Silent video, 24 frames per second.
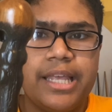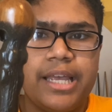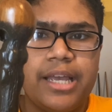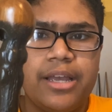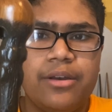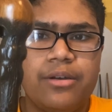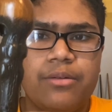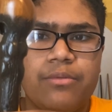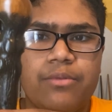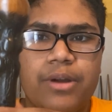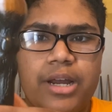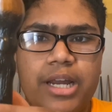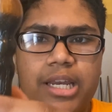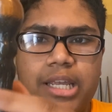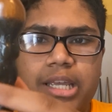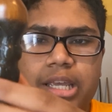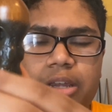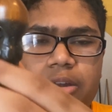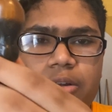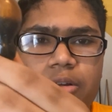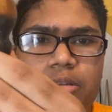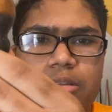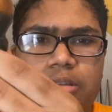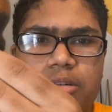then right
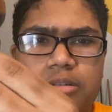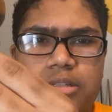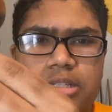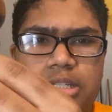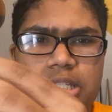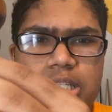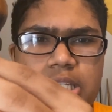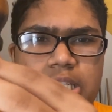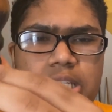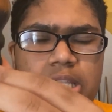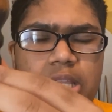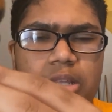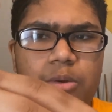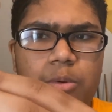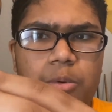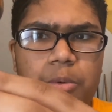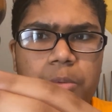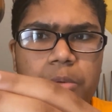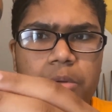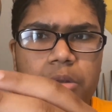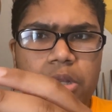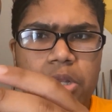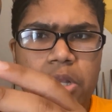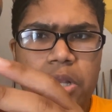here there's these
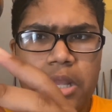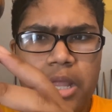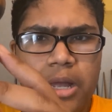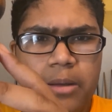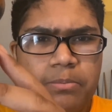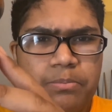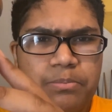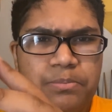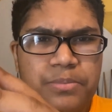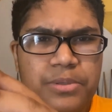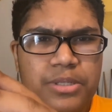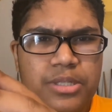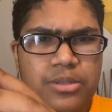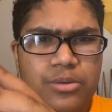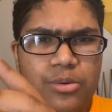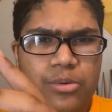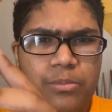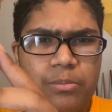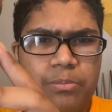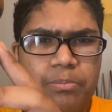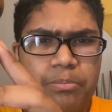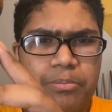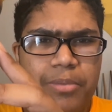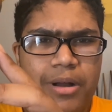little lumps or
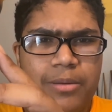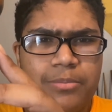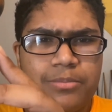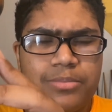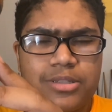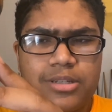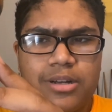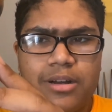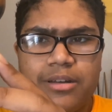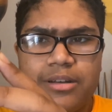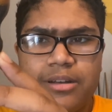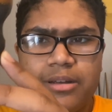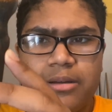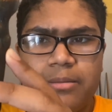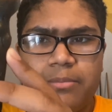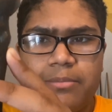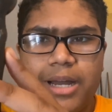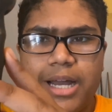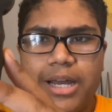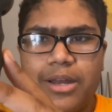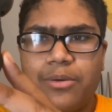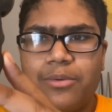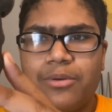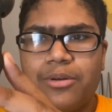bumps on them.
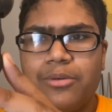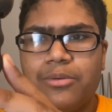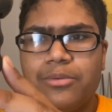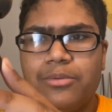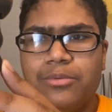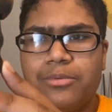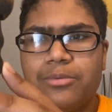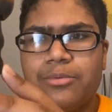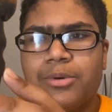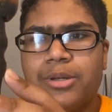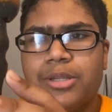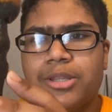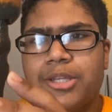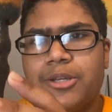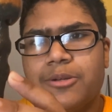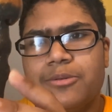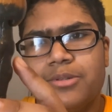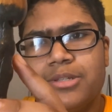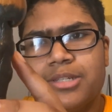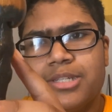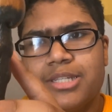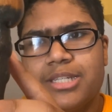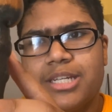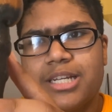I don't know what
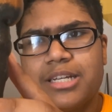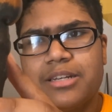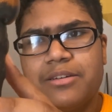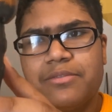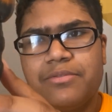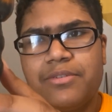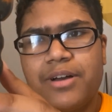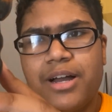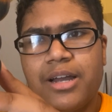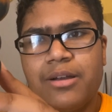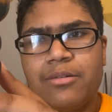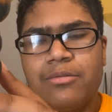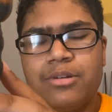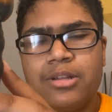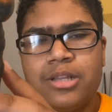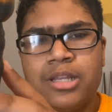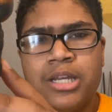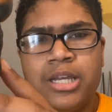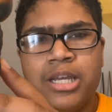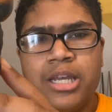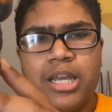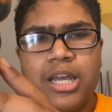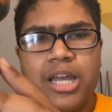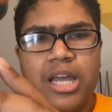those signify
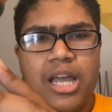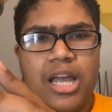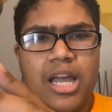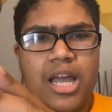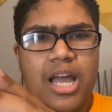really.